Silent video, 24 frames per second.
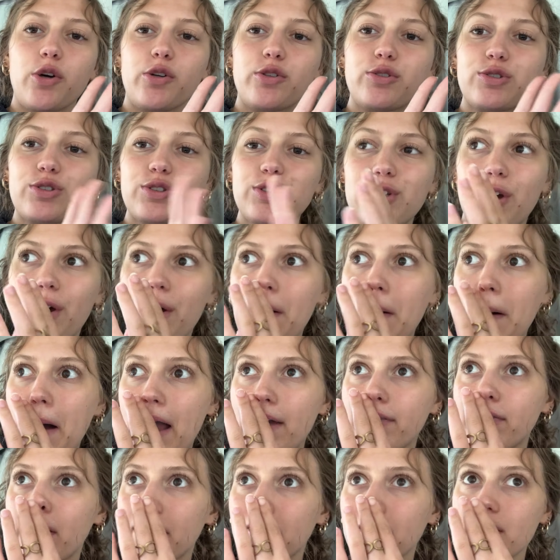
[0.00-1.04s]
So
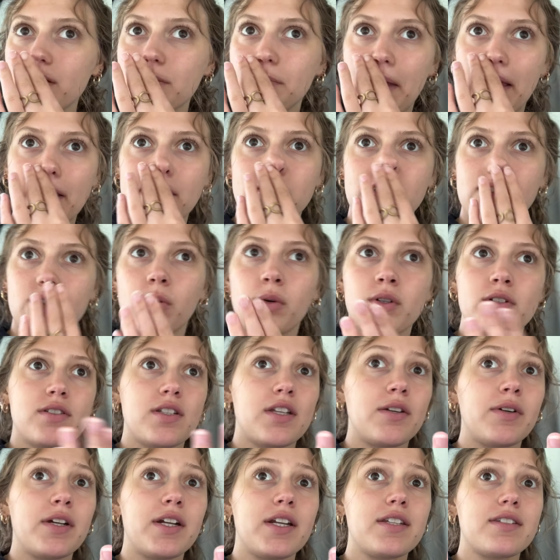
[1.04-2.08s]
I found this place, so we'll
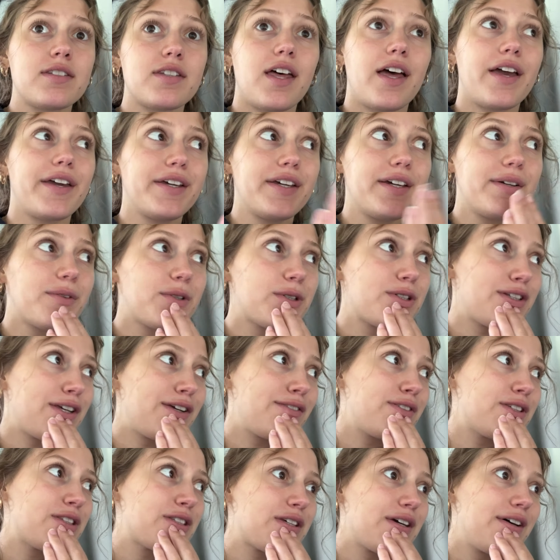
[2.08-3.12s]
see what it's like. We'll see
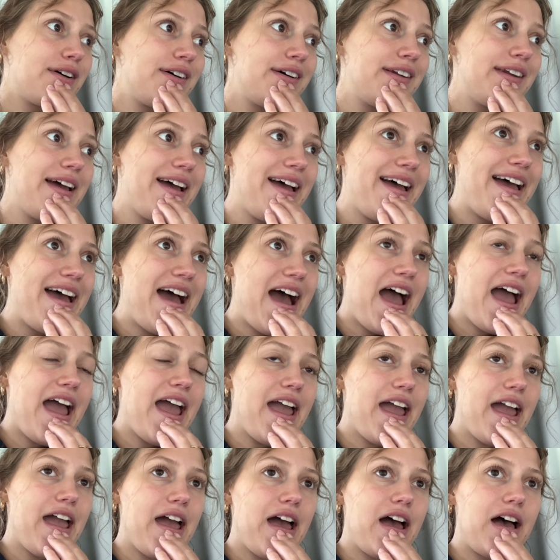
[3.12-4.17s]
if it's good,
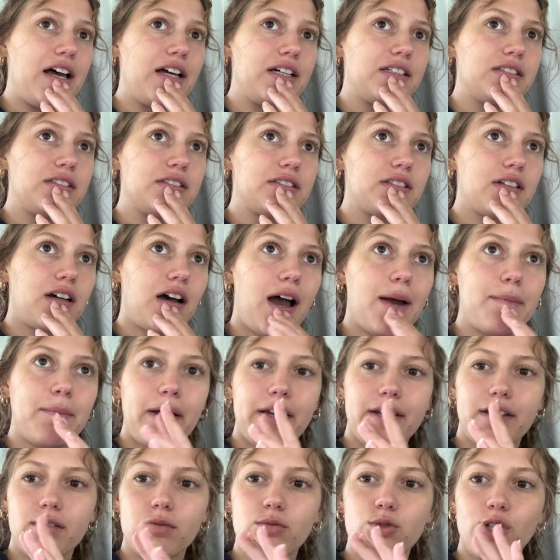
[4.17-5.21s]
and I
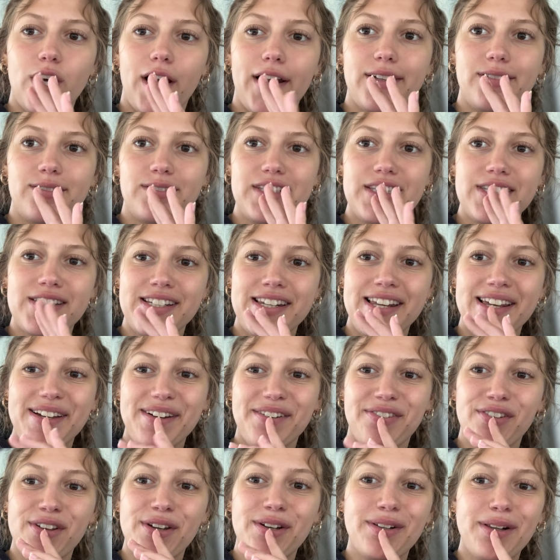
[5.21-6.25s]
might try and sneak a
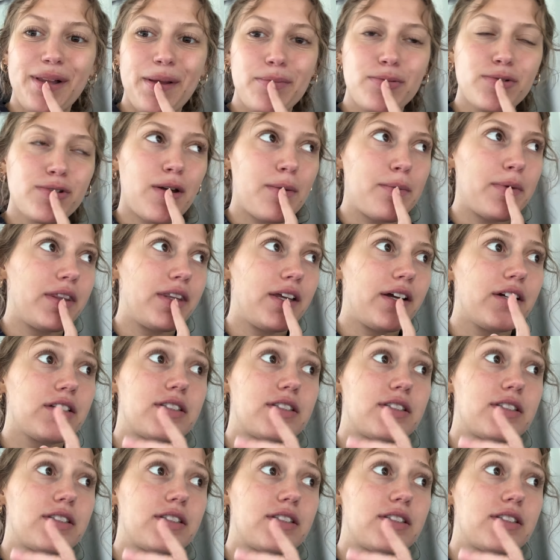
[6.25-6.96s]
few clips while I'm in there.